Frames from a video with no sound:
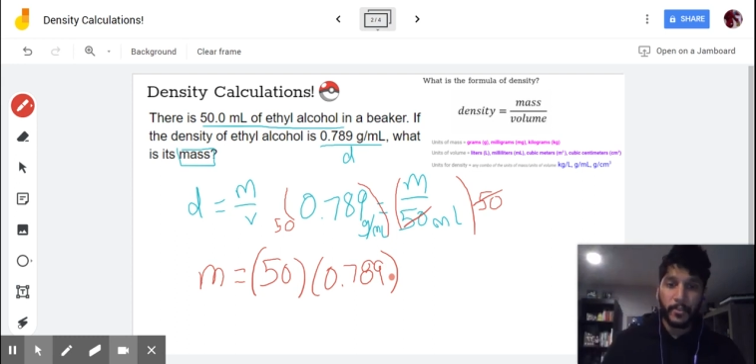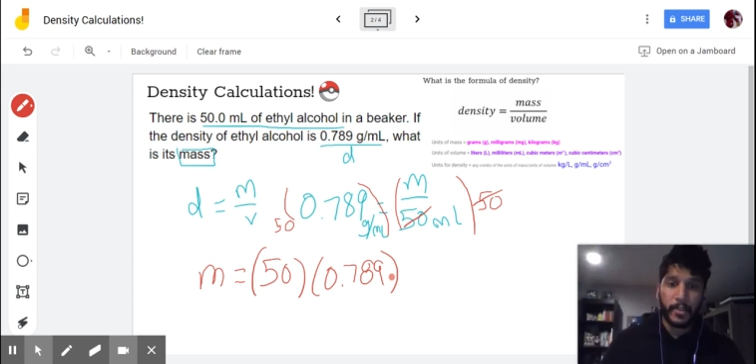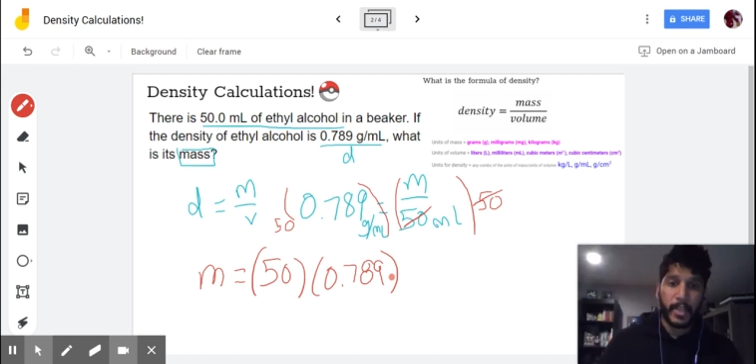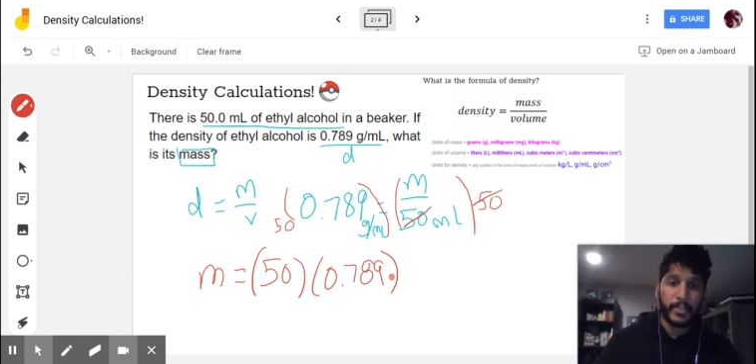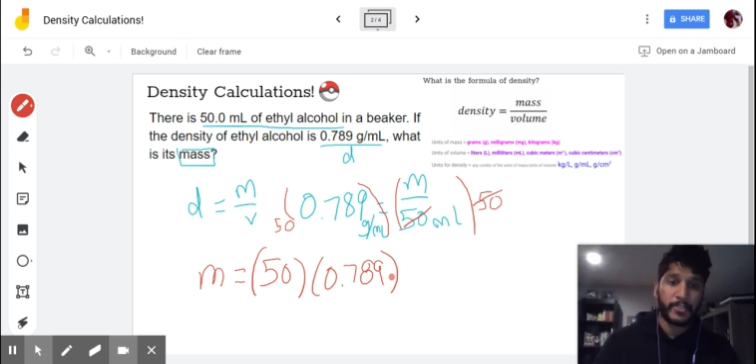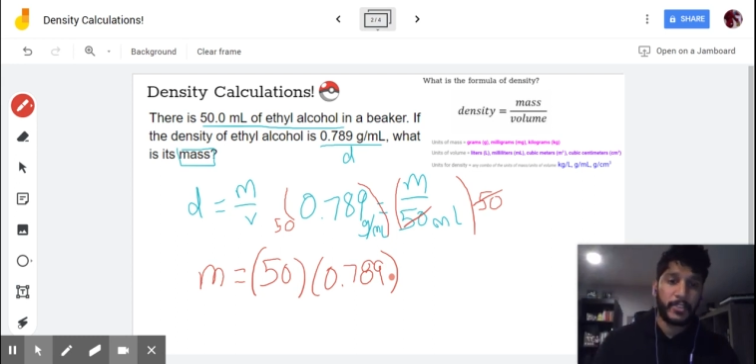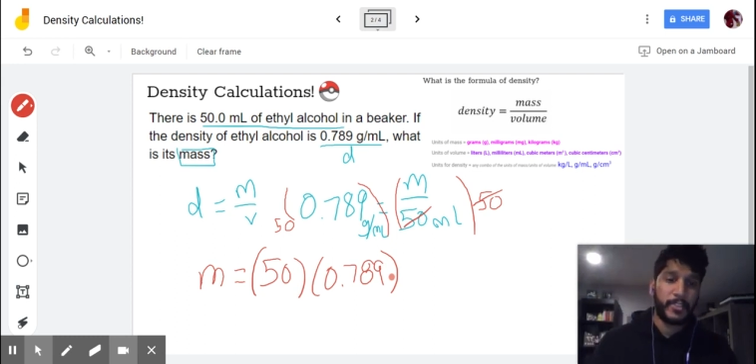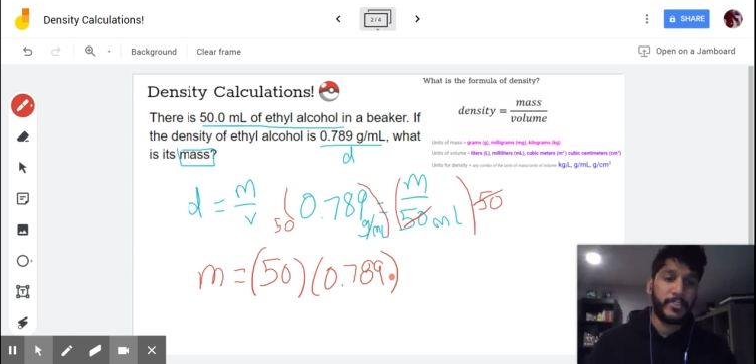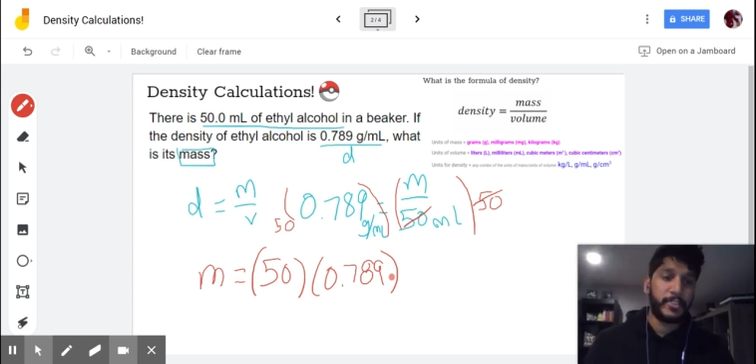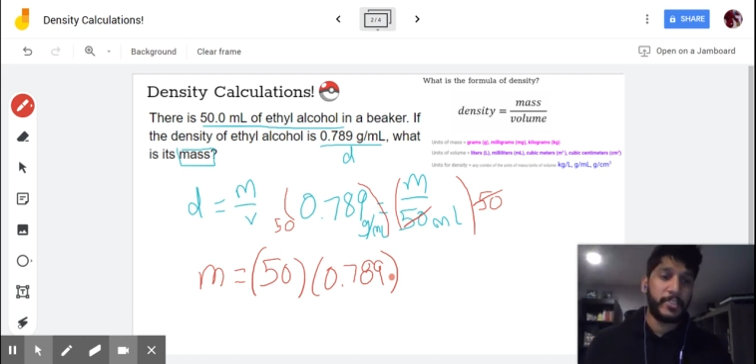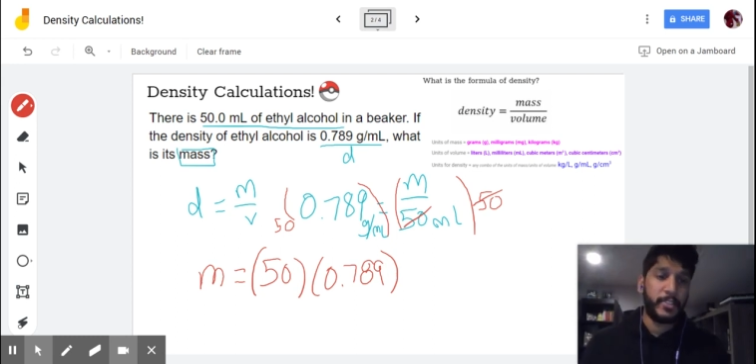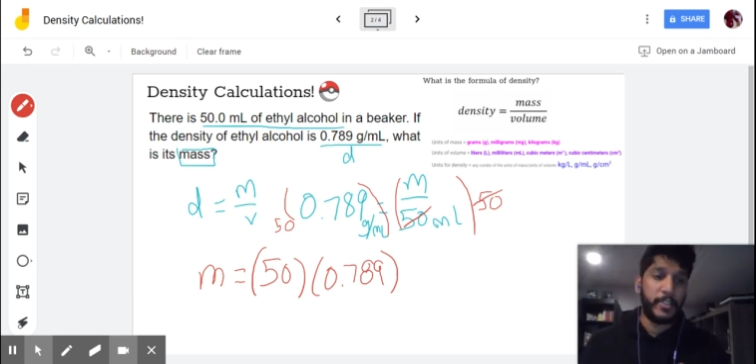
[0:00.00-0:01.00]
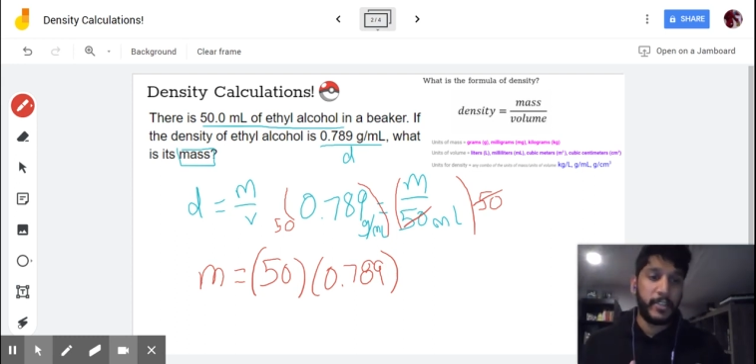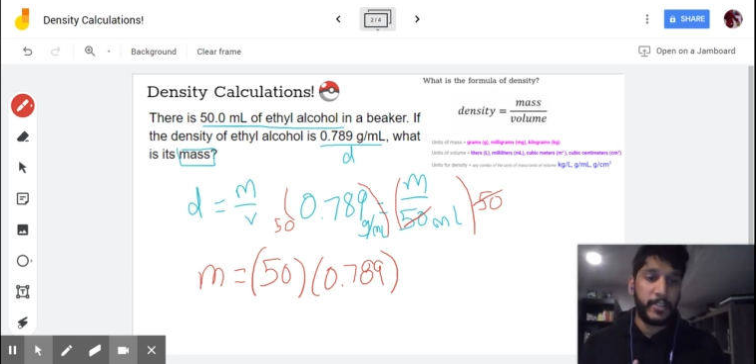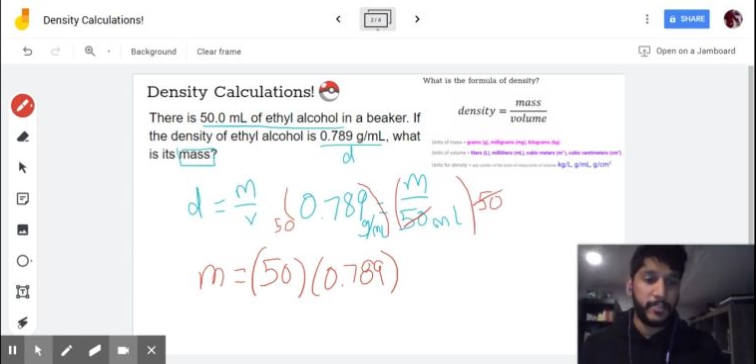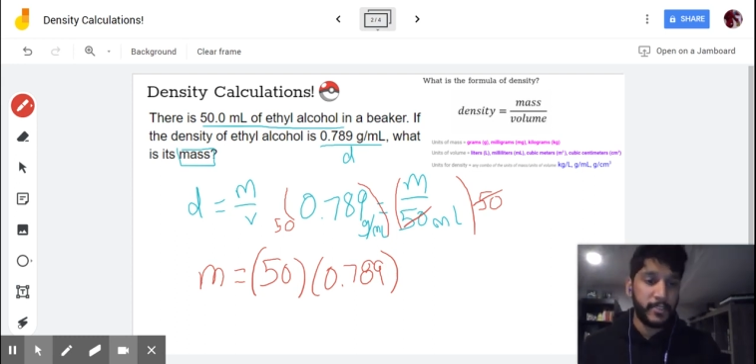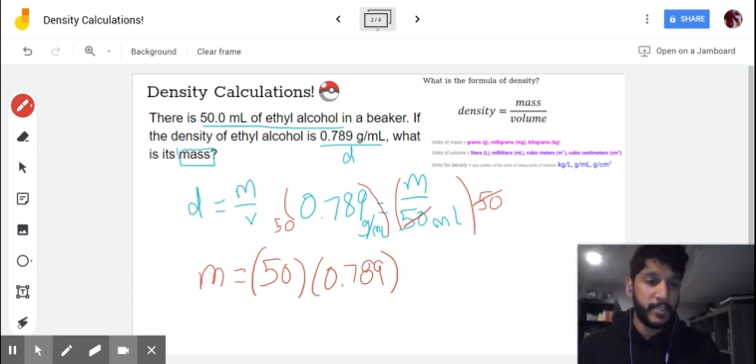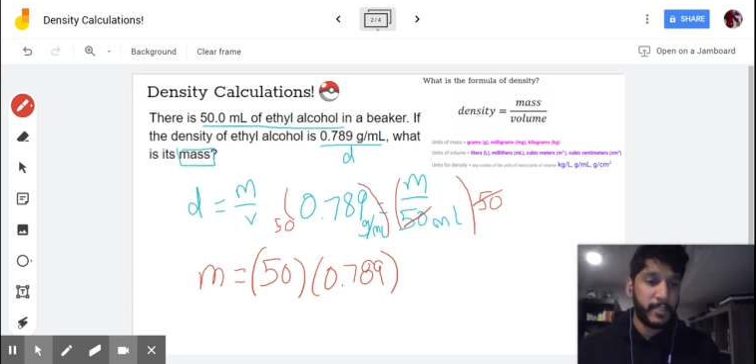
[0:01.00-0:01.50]
Okay, so this is a
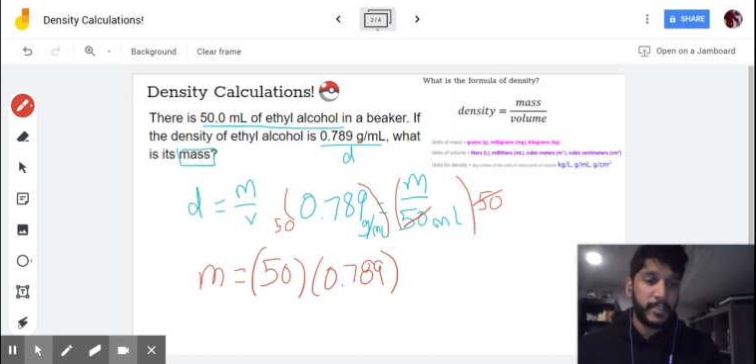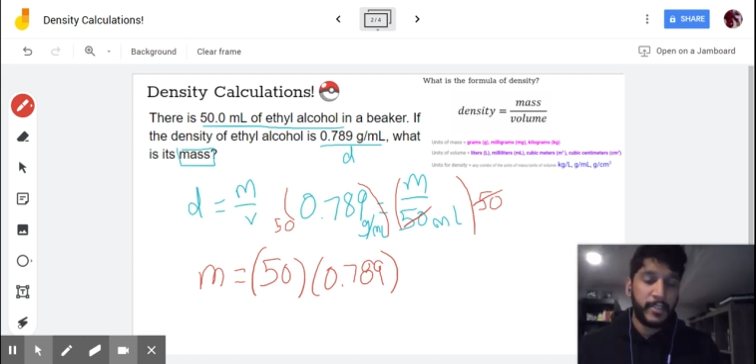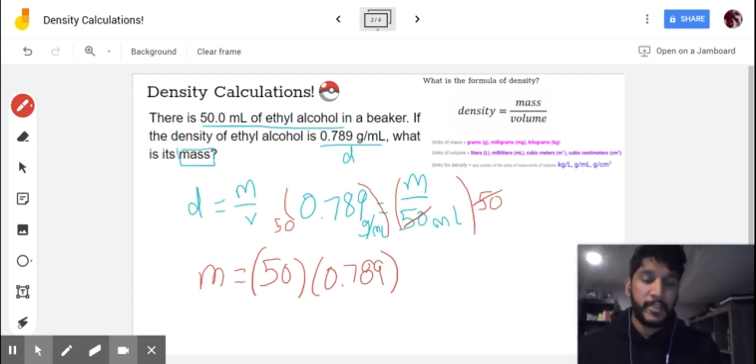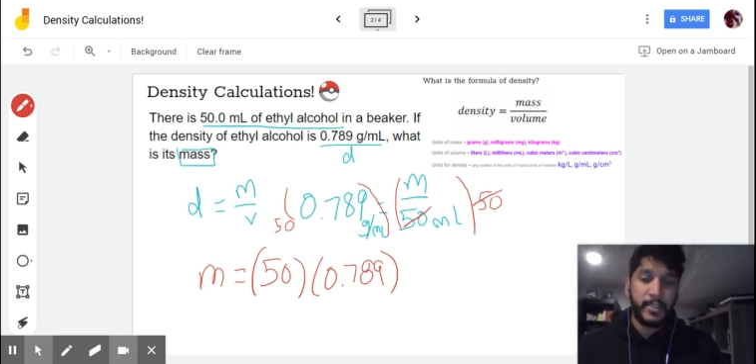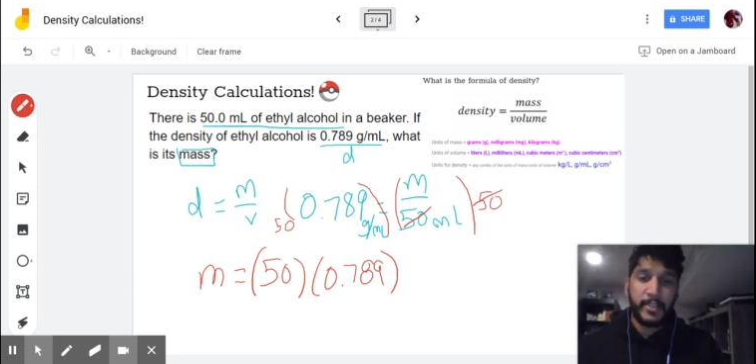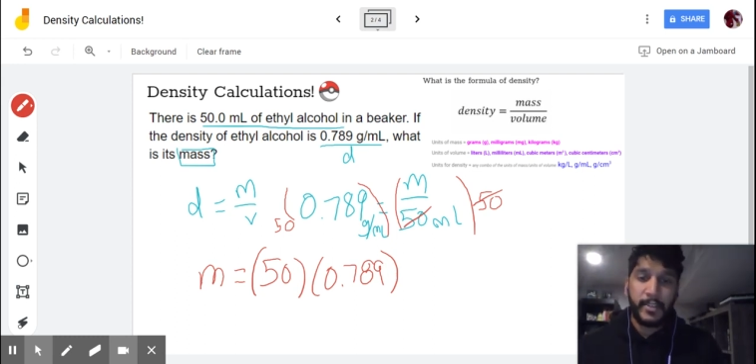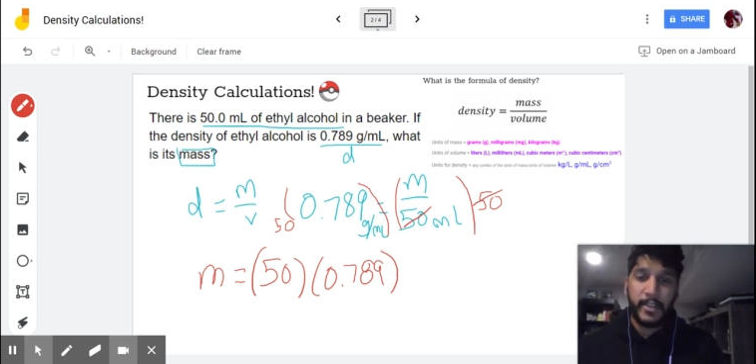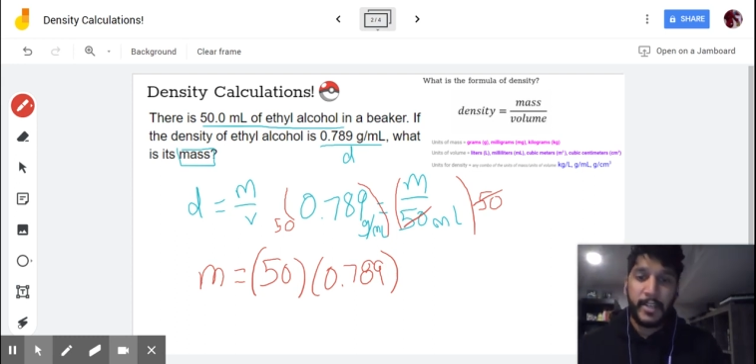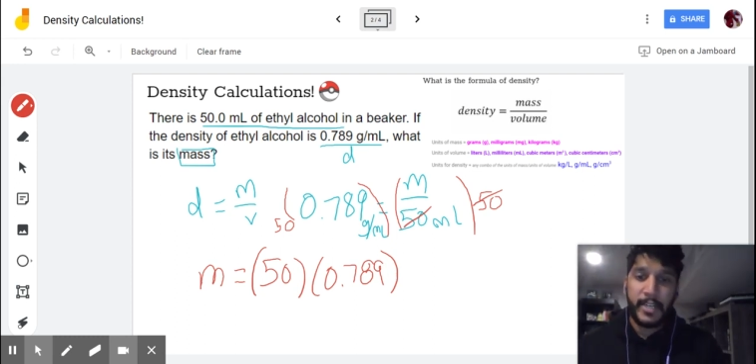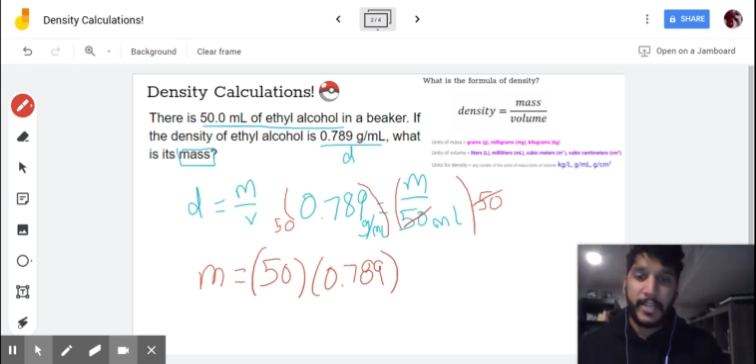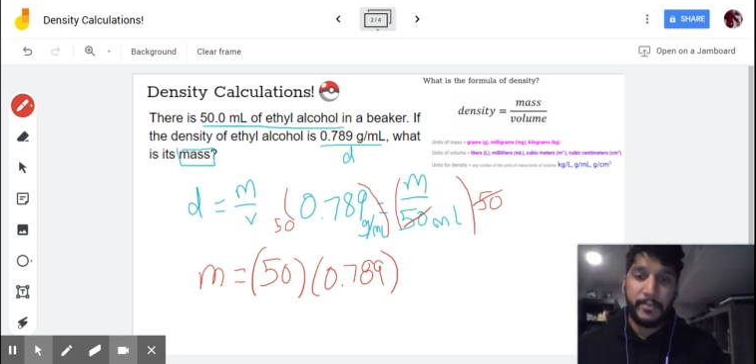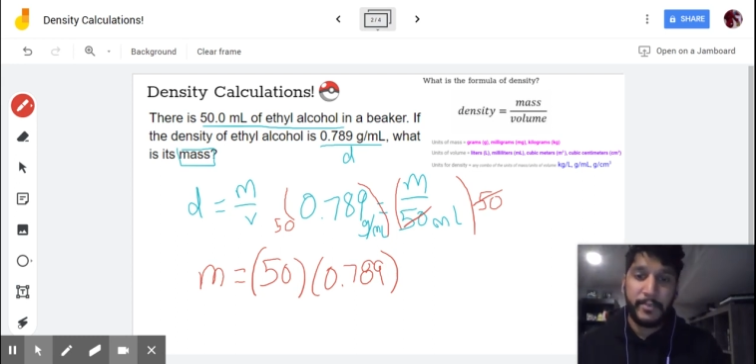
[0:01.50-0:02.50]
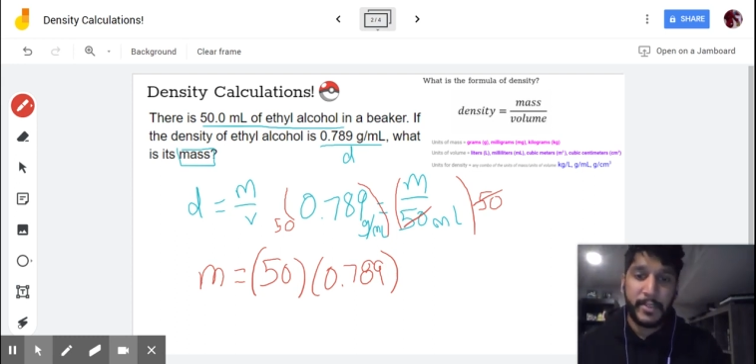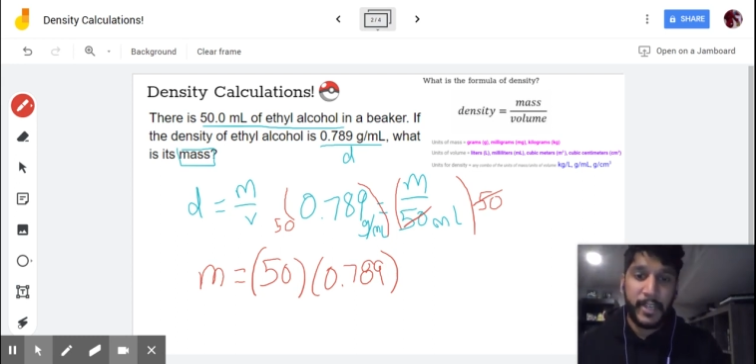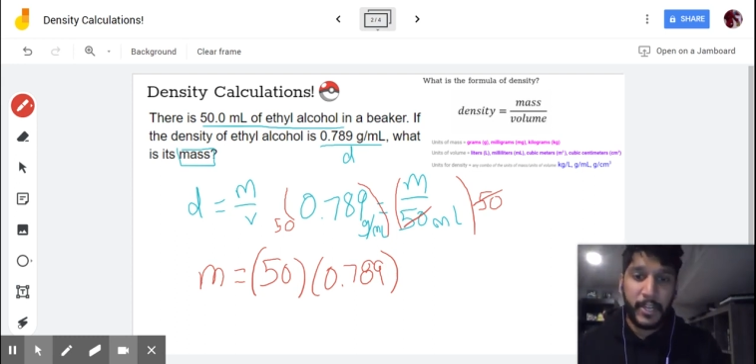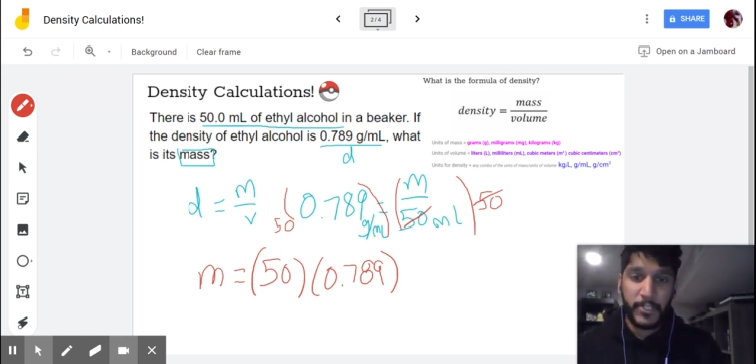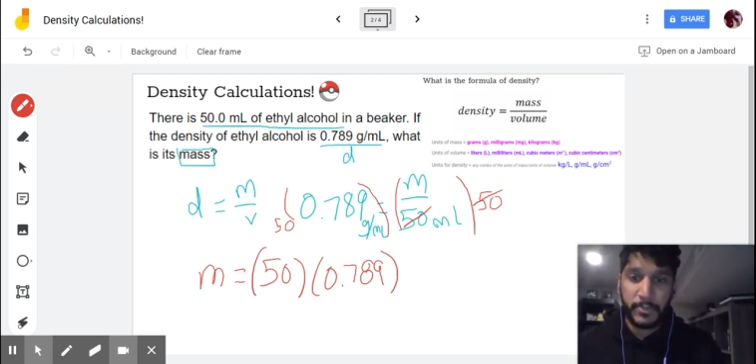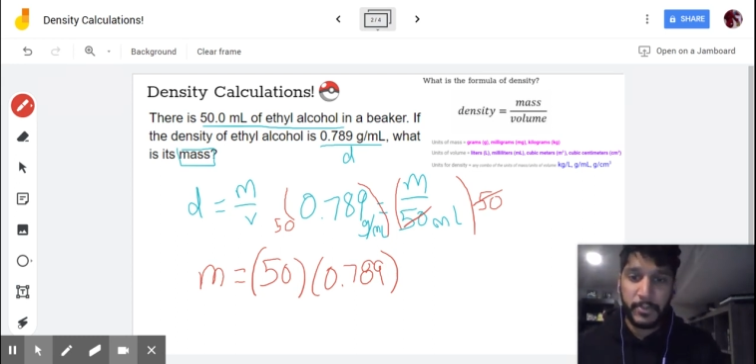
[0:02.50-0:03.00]
little
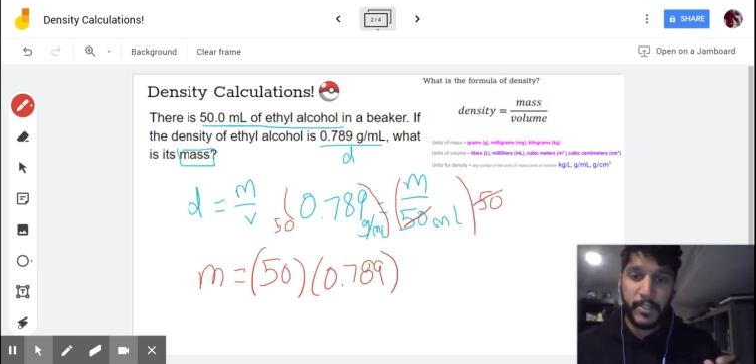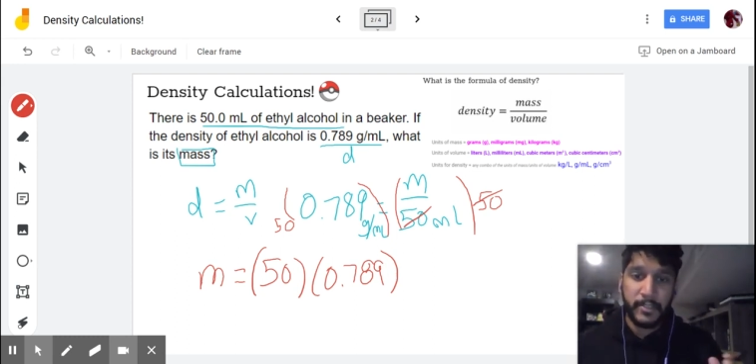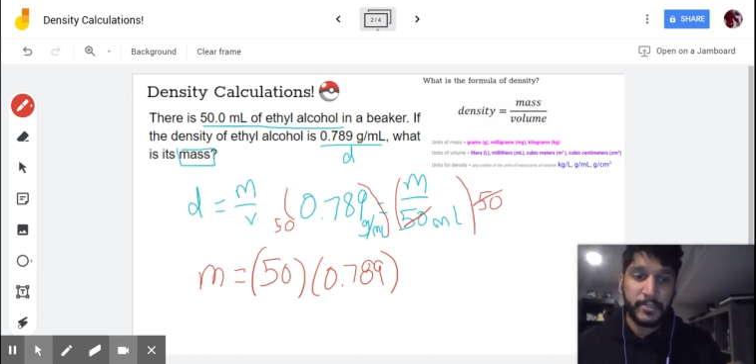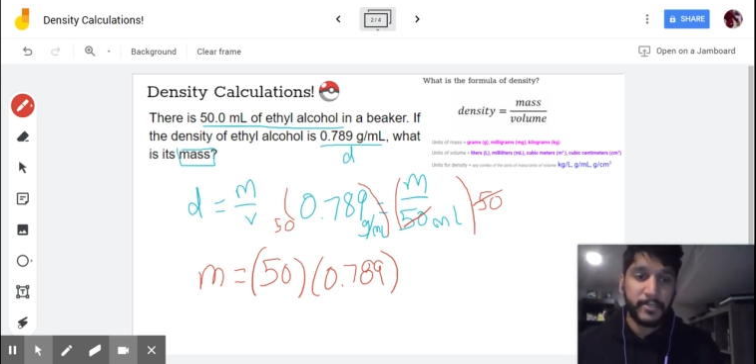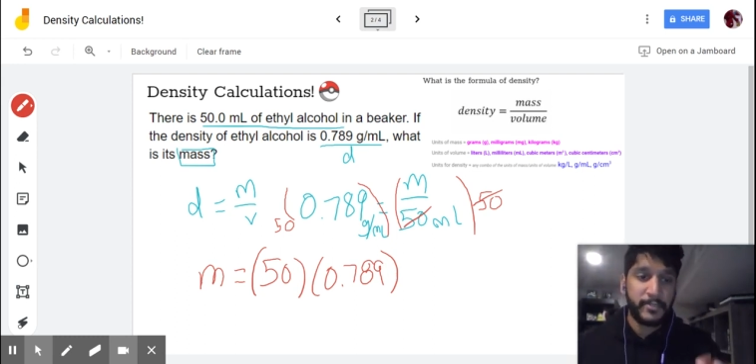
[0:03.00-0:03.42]
algebra,